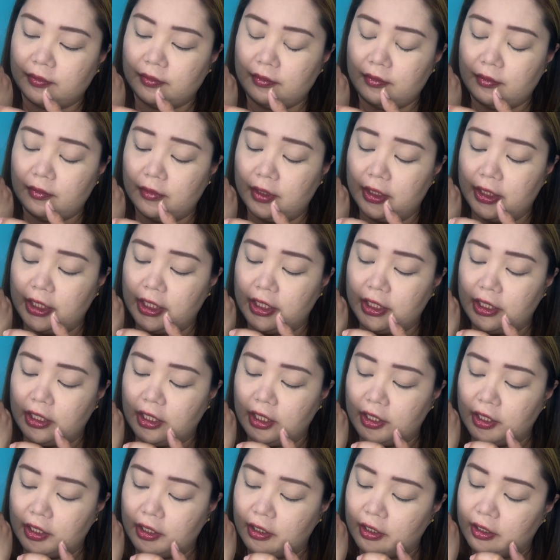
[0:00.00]
This is the
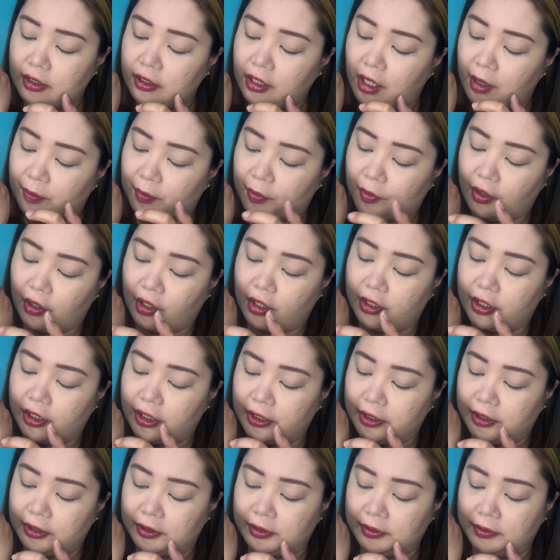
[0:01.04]
top color.
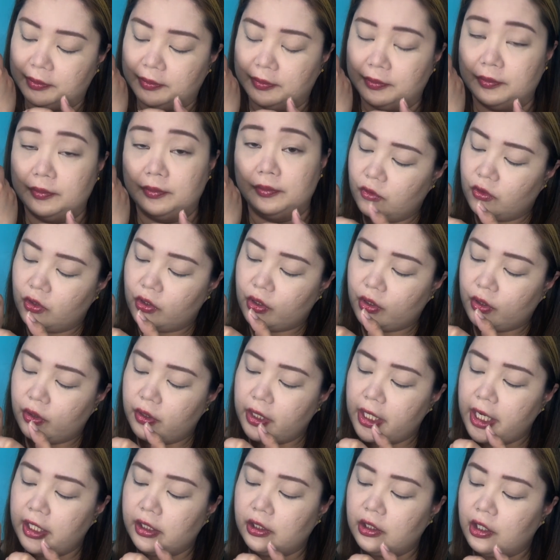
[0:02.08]
So
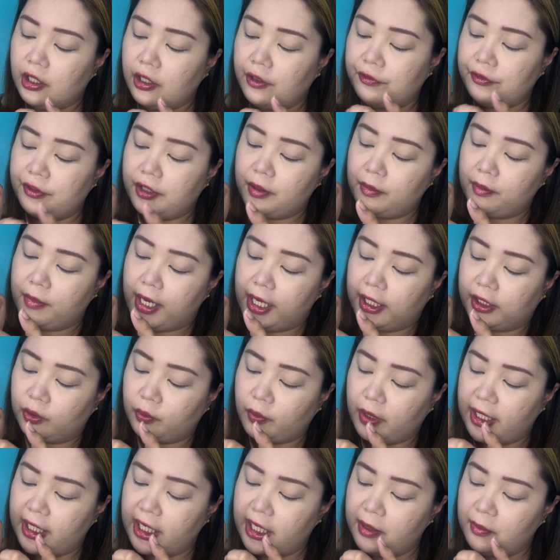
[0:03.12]
right off the bat,
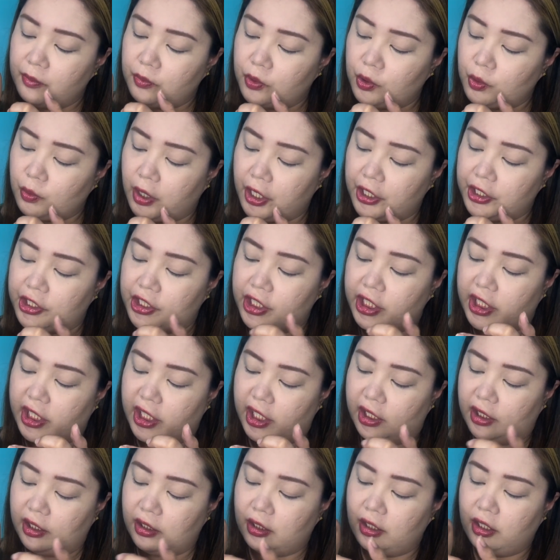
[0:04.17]
while I'm swatching
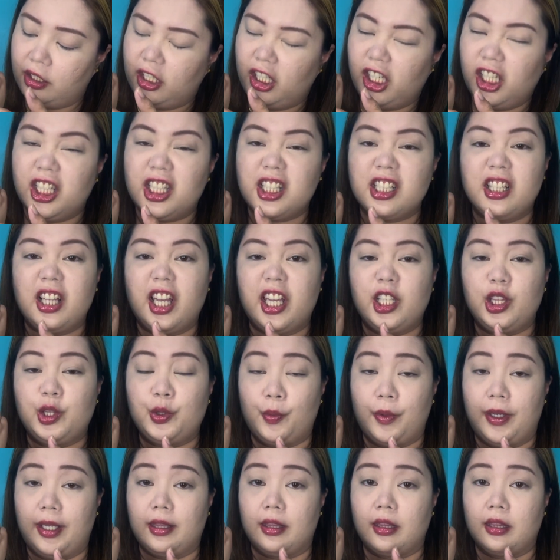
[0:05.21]
it, it's
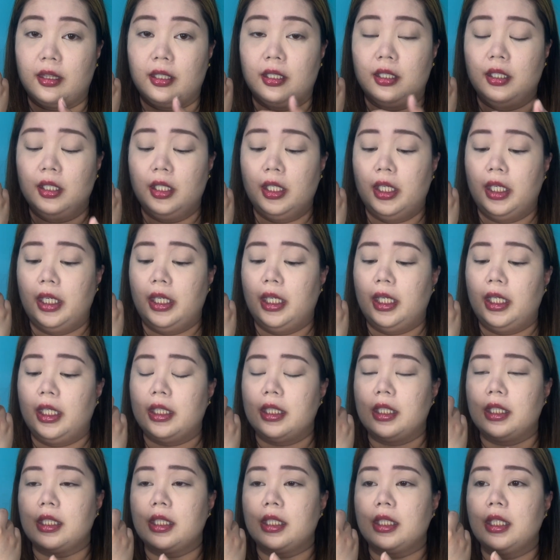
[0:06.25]
lightweight.
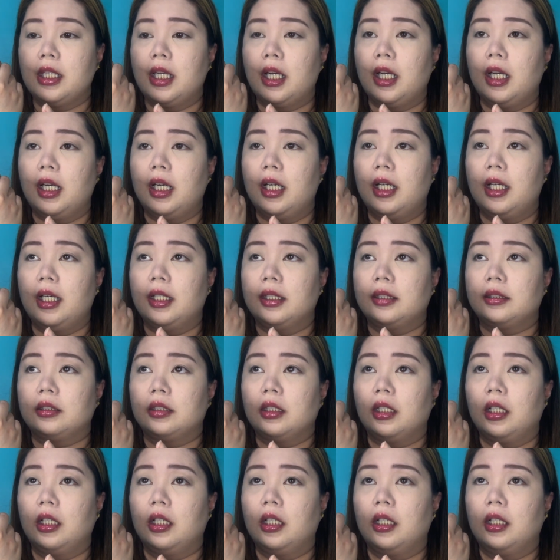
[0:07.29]
It's not
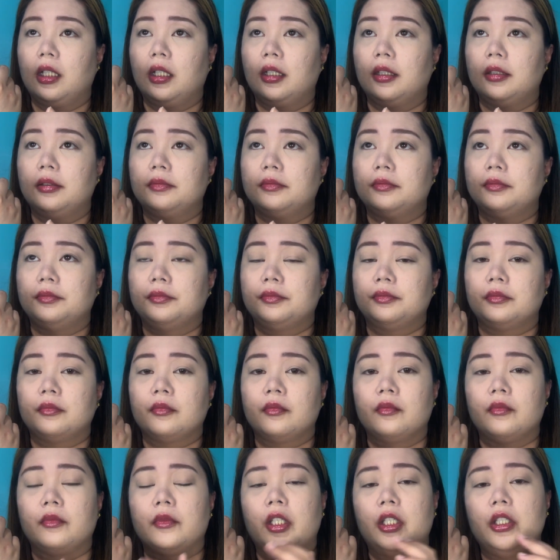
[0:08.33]

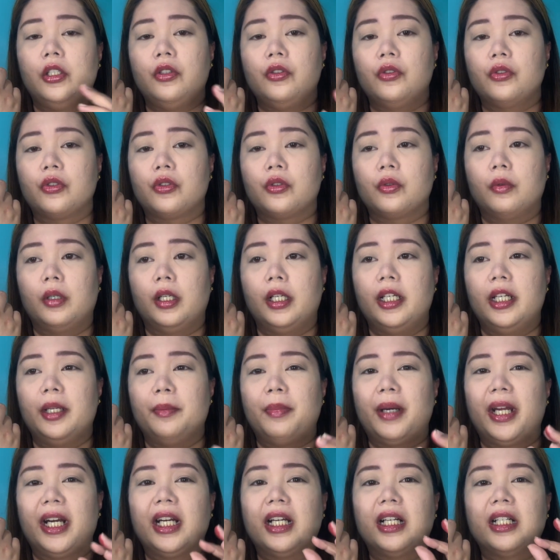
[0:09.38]
the usual na
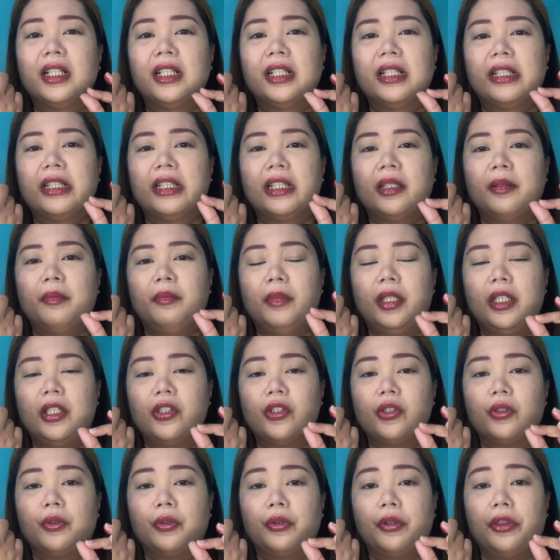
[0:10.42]
parang
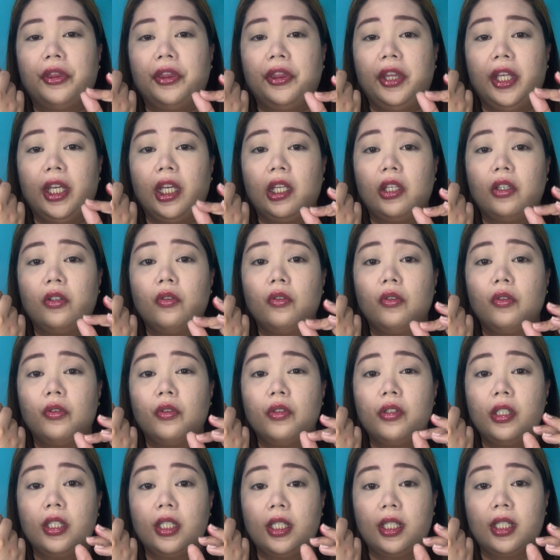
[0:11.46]
medyo thick yung
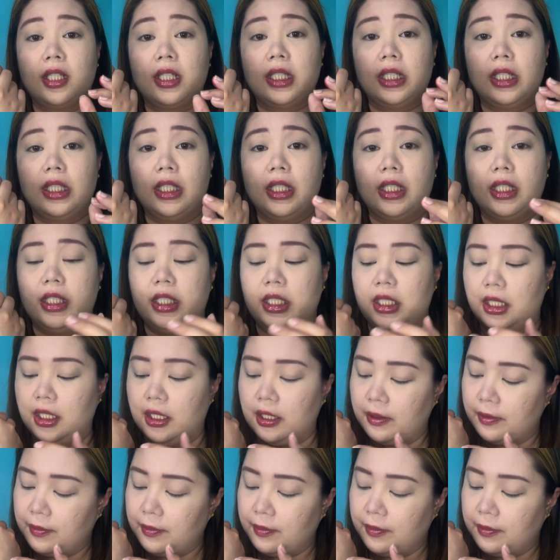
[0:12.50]
consistency.